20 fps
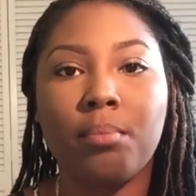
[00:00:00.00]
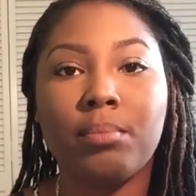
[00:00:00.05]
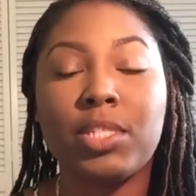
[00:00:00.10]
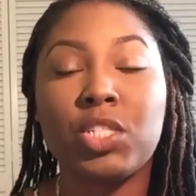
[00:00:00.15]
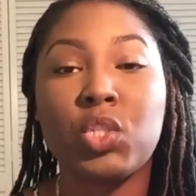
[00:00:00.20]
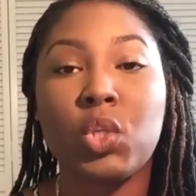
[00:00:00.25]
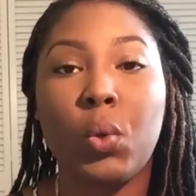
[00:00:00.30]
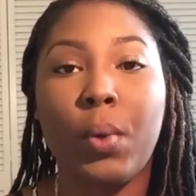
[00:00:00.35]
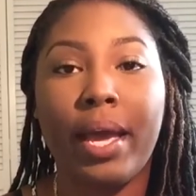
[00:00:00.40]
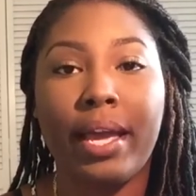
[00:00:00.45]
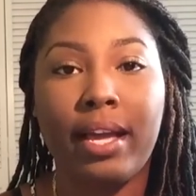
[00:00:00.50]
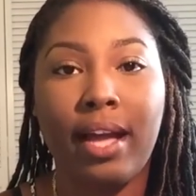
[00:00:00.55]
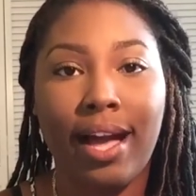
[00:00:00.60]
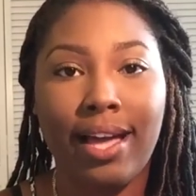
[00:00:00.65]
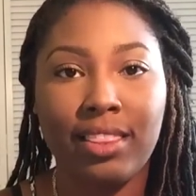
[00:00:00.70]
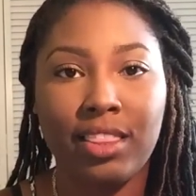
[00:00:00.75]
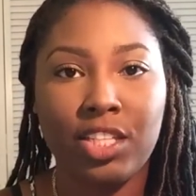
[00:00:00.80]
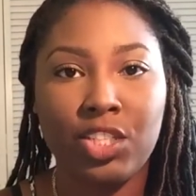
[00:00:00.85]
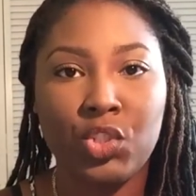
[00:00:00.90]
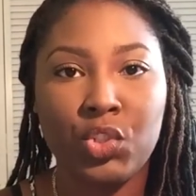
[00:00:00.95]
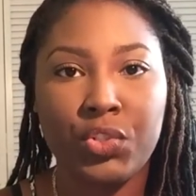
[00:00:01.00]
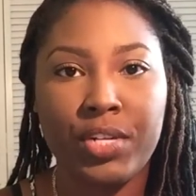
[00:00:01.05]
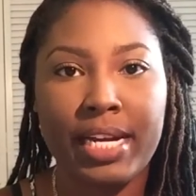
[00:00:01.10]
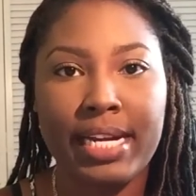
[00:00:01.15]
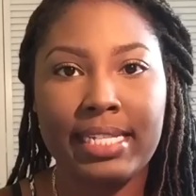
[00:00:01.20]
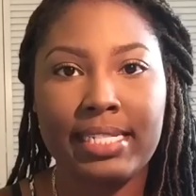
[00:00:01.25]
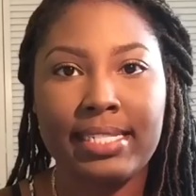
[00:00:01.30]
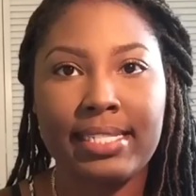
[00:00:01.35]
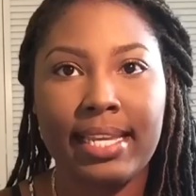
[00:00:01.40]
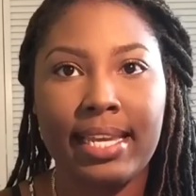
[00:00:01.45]
So I got the
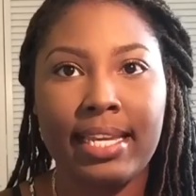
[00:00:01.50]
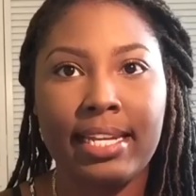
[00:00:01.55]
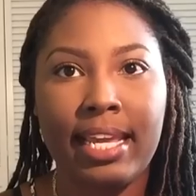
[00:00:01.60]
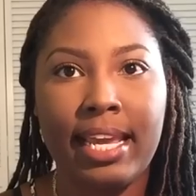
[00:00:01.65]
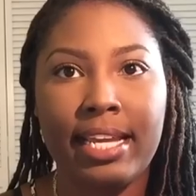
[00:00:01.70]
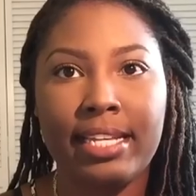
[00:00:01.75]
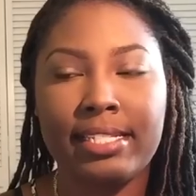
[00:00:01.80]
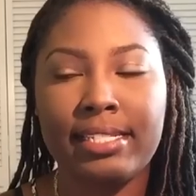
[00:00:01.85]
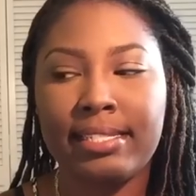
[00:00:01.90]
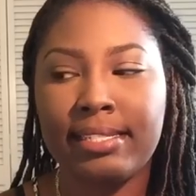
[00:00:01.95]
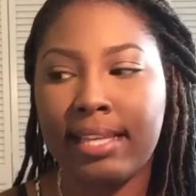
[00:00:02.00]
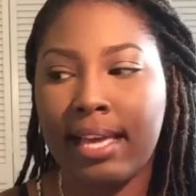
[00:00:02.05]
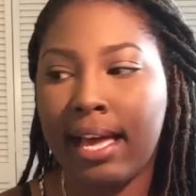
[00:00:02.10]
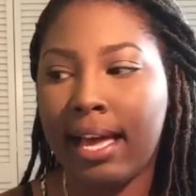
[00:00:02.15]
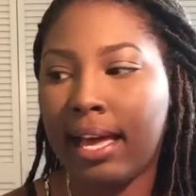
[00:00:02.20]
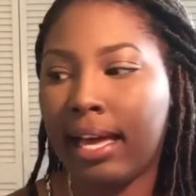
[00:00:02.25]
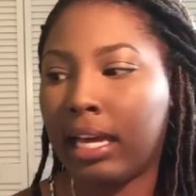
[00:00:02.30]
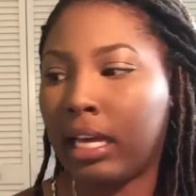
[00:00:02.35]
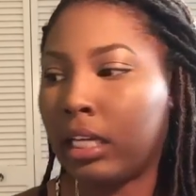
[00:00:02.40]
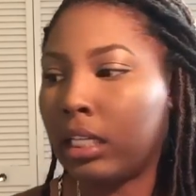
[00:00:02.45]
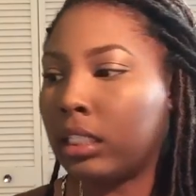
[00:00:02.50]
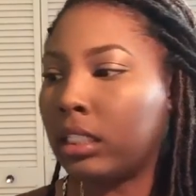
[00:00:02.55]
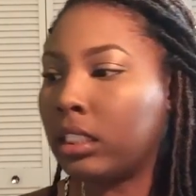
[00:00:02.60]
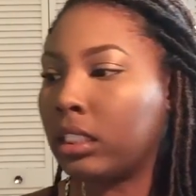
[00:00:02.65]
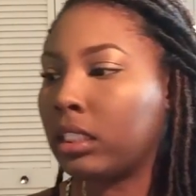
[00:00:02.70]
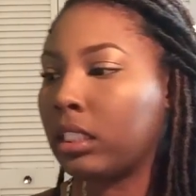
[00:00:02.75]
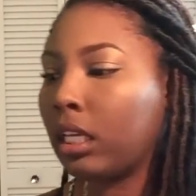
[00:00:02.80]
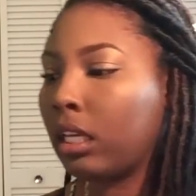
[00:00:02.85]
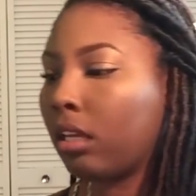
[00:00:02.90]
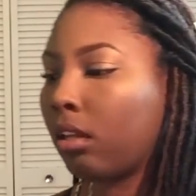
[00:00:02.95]
dress in a
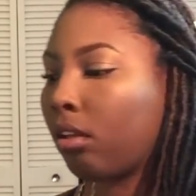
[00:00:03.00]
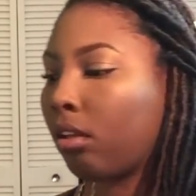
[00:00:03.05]
size,